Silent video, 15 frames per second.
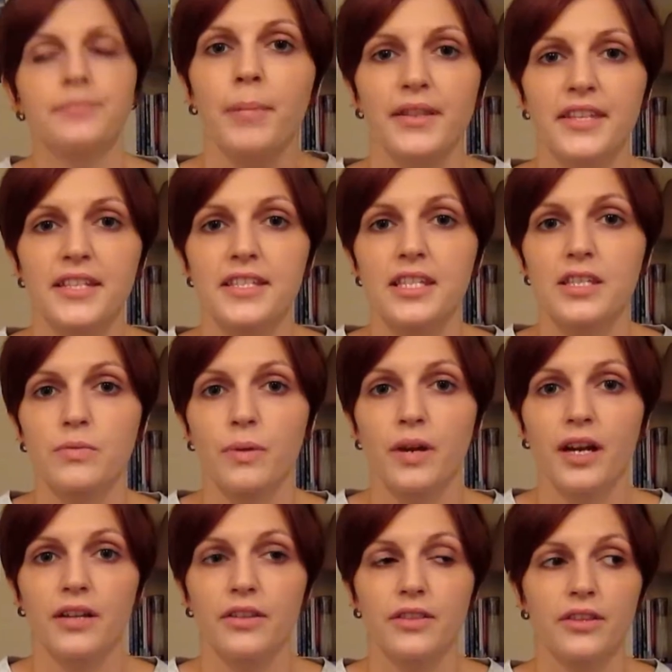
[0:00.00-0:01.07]
But this is
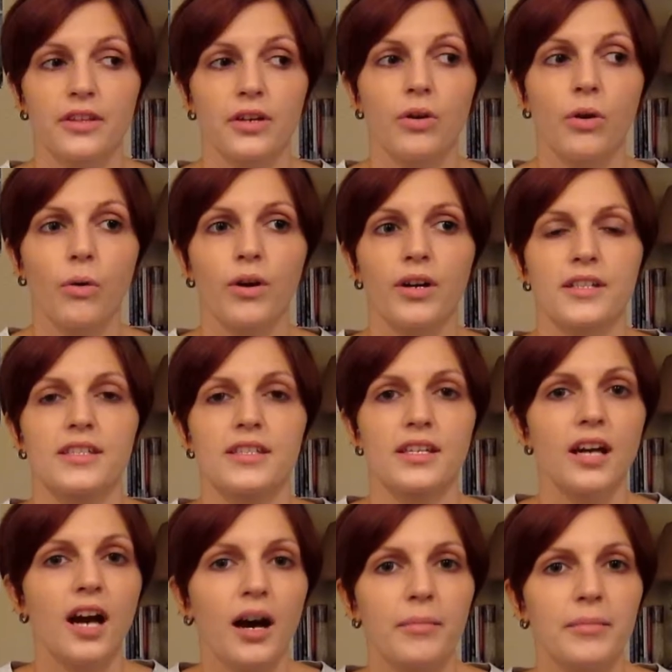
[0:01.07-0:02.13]
where courts
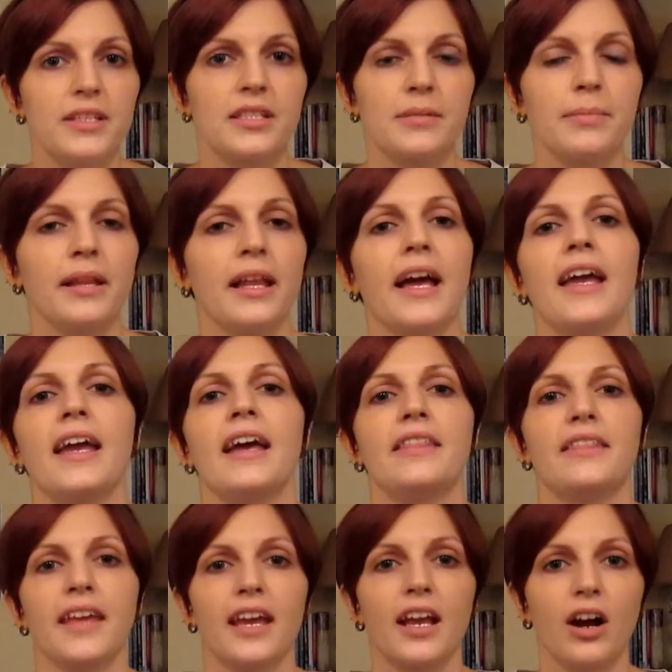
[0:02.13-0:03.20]
come into play,
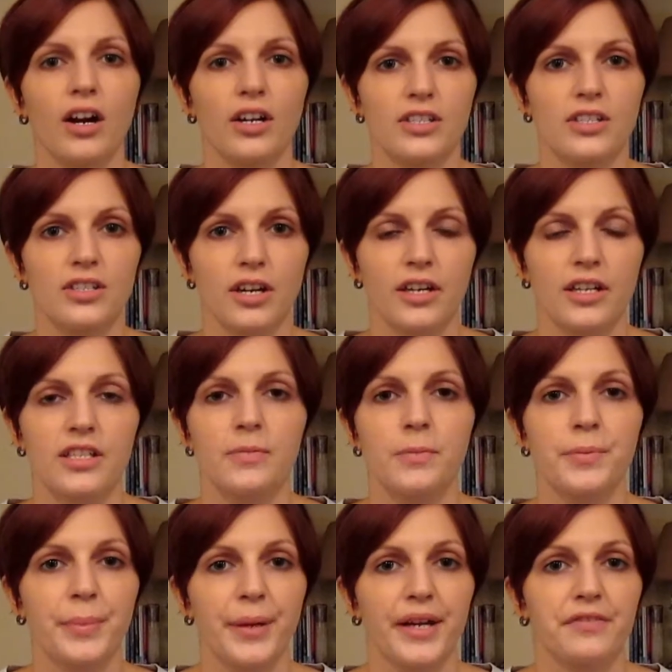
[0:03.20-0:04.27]
and they are starting to
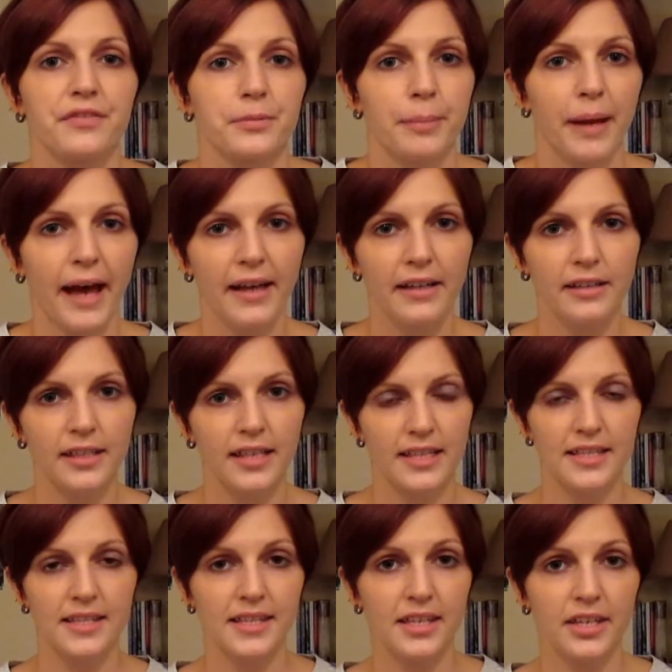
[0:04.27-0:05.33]
prepare for battle
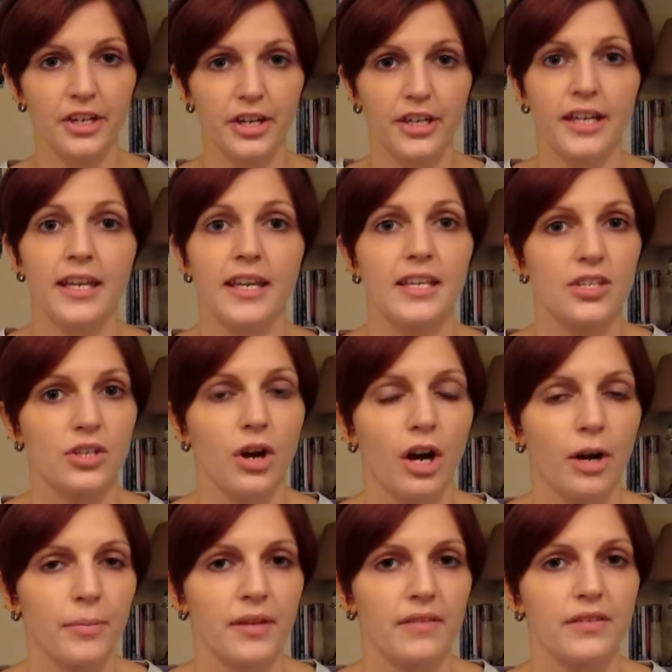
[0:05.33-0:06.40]
against Keirran and his
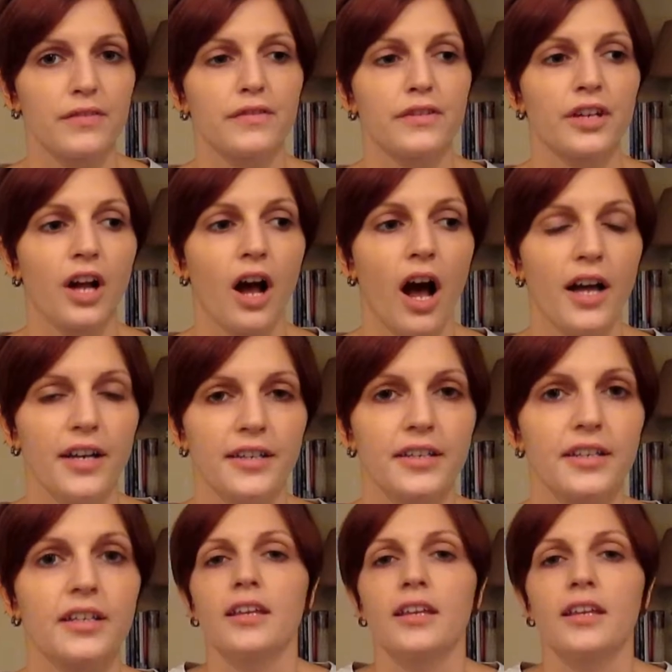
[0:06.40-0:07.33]
army of the Forgotten.